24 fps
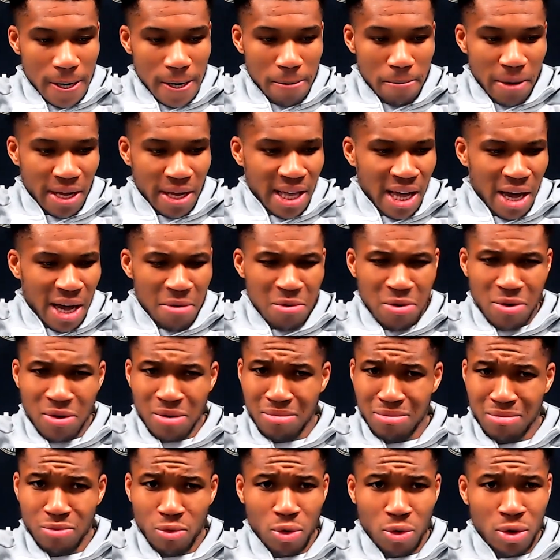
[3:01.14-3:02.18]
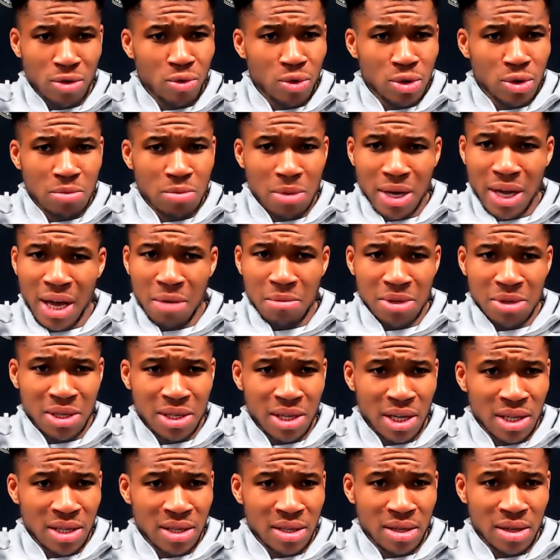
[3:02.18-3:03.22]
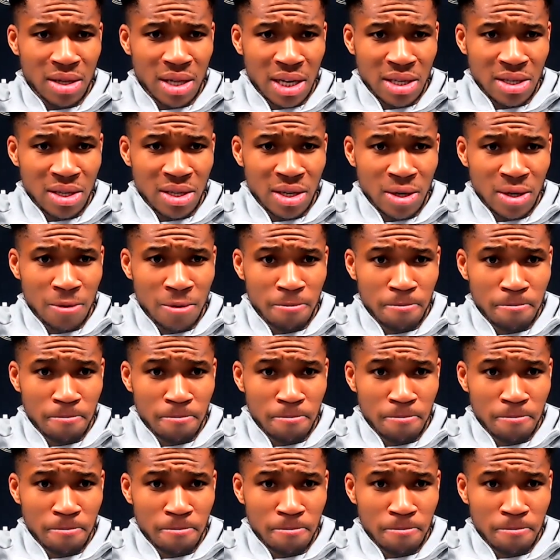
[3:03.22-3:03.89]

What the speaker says: Miami, what was Miami, sixth last year?